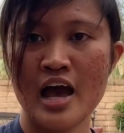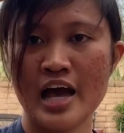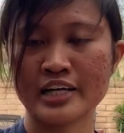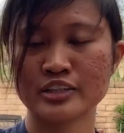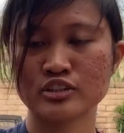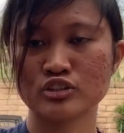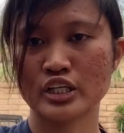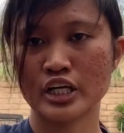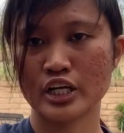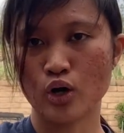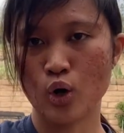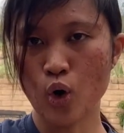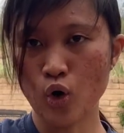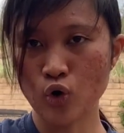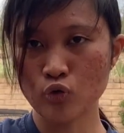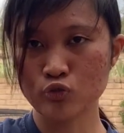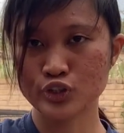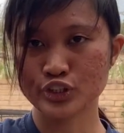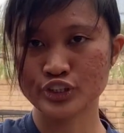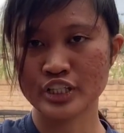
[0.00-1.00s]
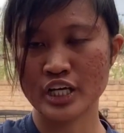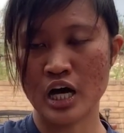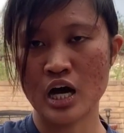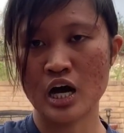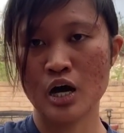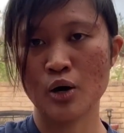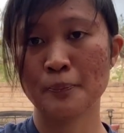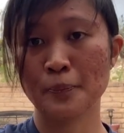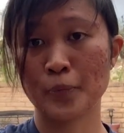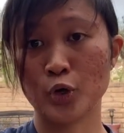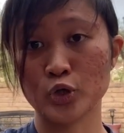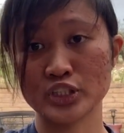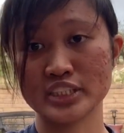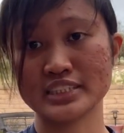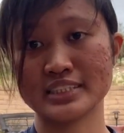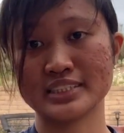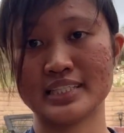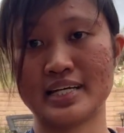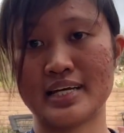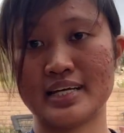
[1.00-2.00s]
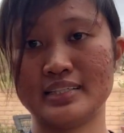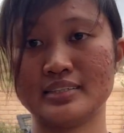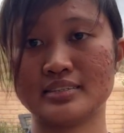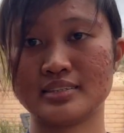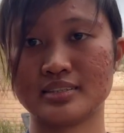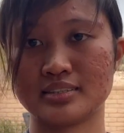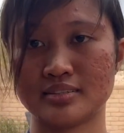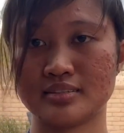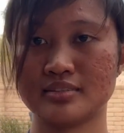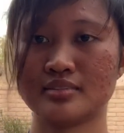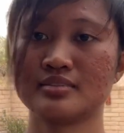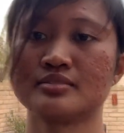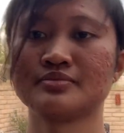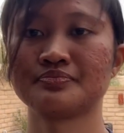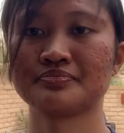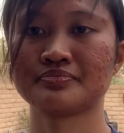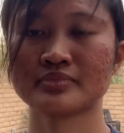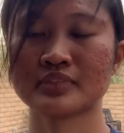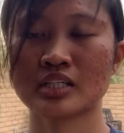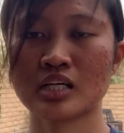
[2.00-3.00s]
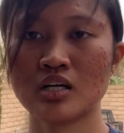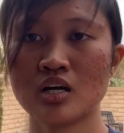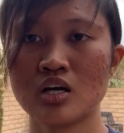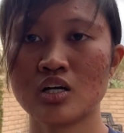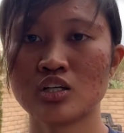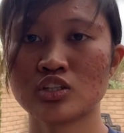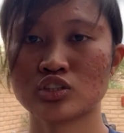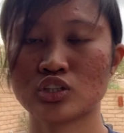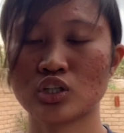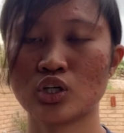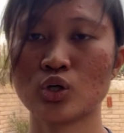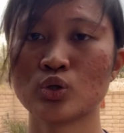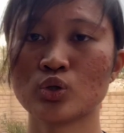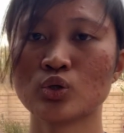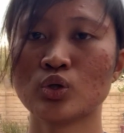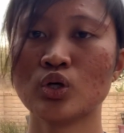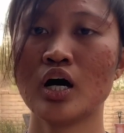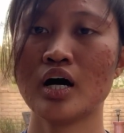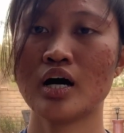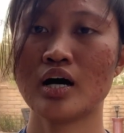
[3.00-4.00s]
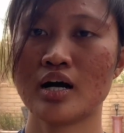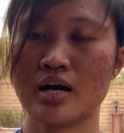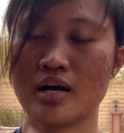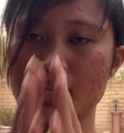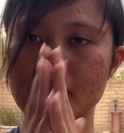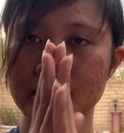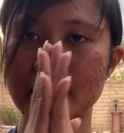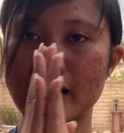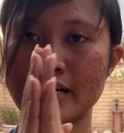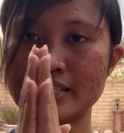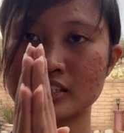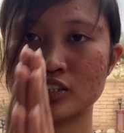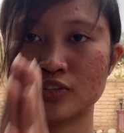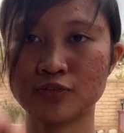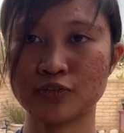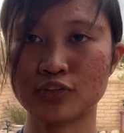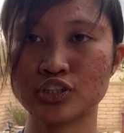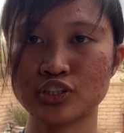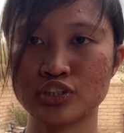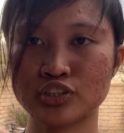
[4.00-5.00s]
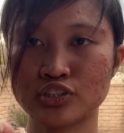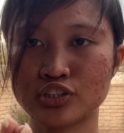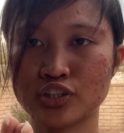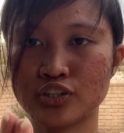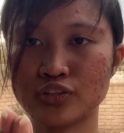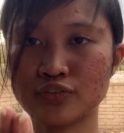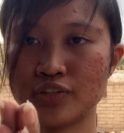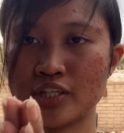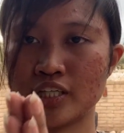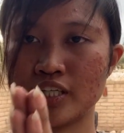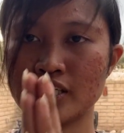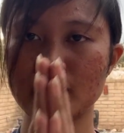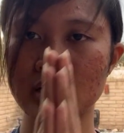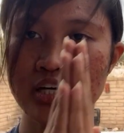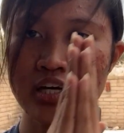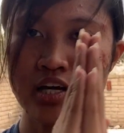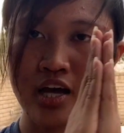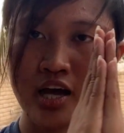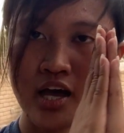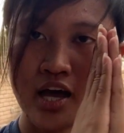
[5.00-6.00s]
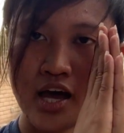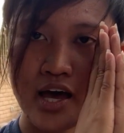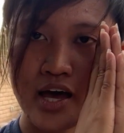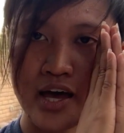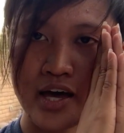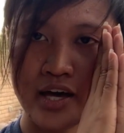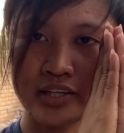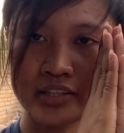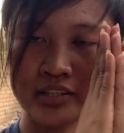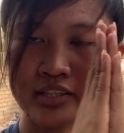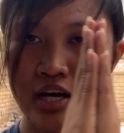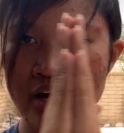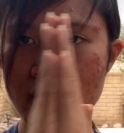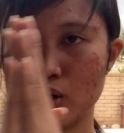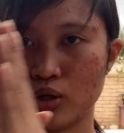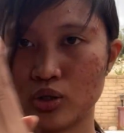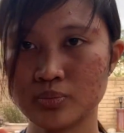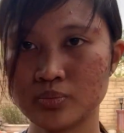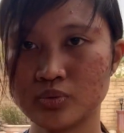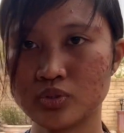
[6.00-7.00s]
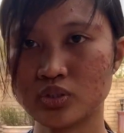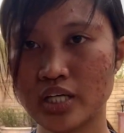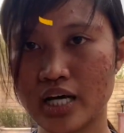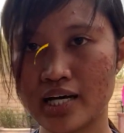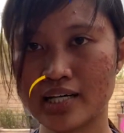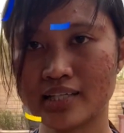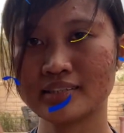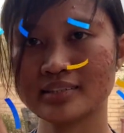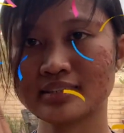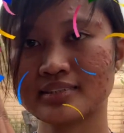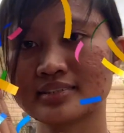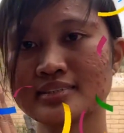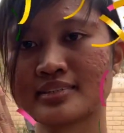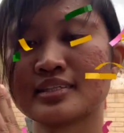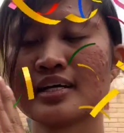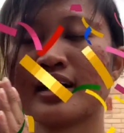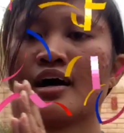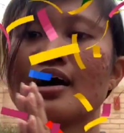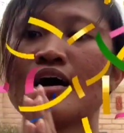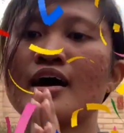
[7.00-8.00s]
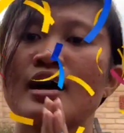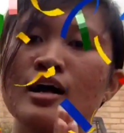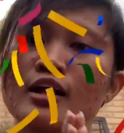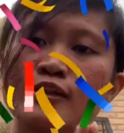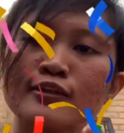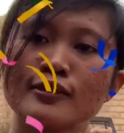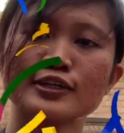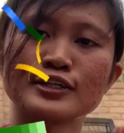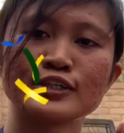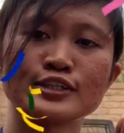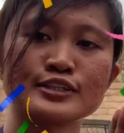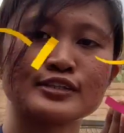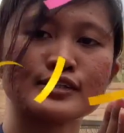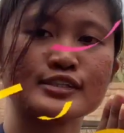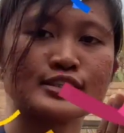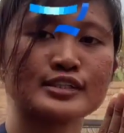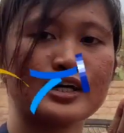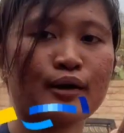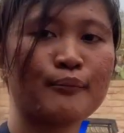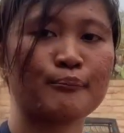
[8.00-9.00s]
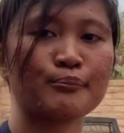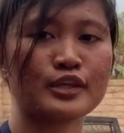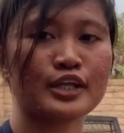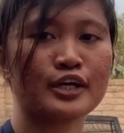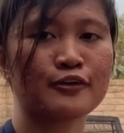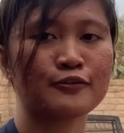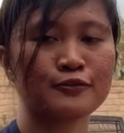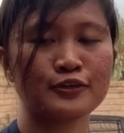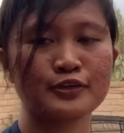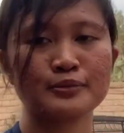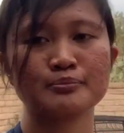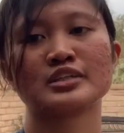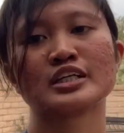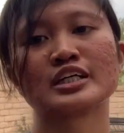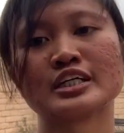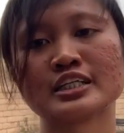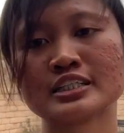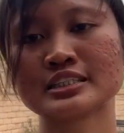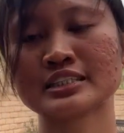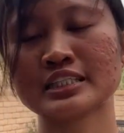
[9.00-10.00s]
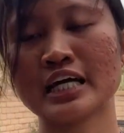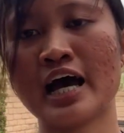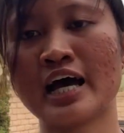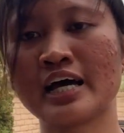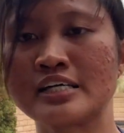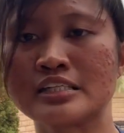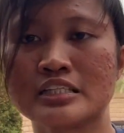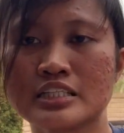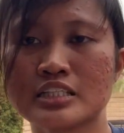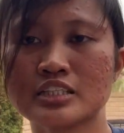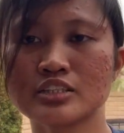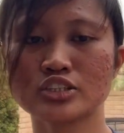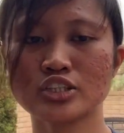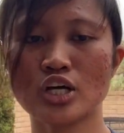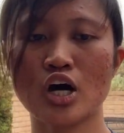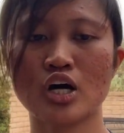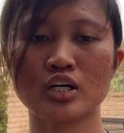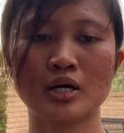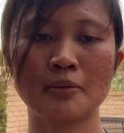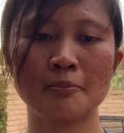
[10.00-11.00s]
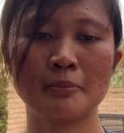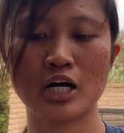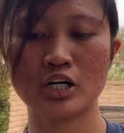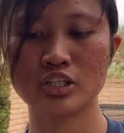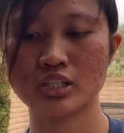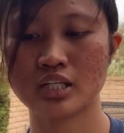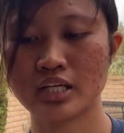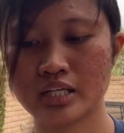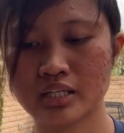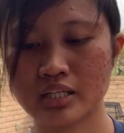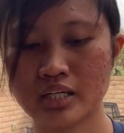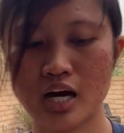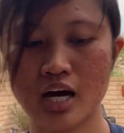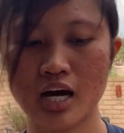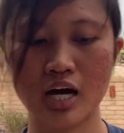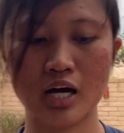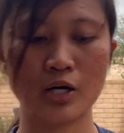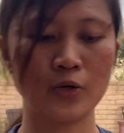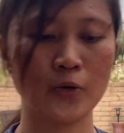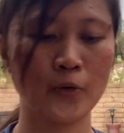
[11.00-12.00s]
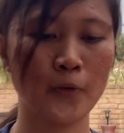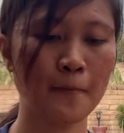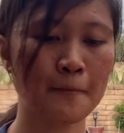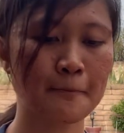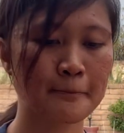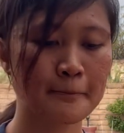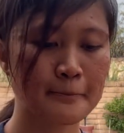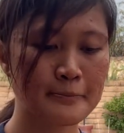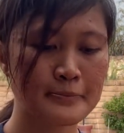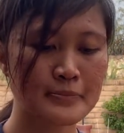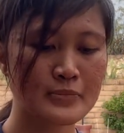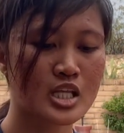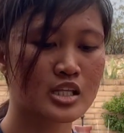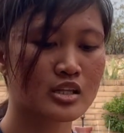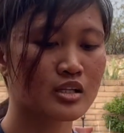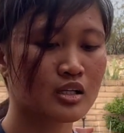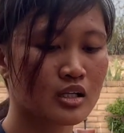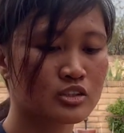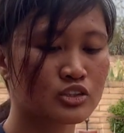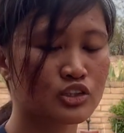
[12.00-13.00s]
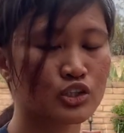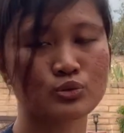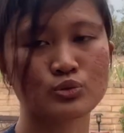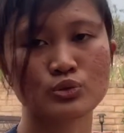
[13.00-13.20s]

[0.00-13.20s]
and to get over the opponent sides. So that's for serving, and I hope you guys learn something from this. I didn't talk about like how the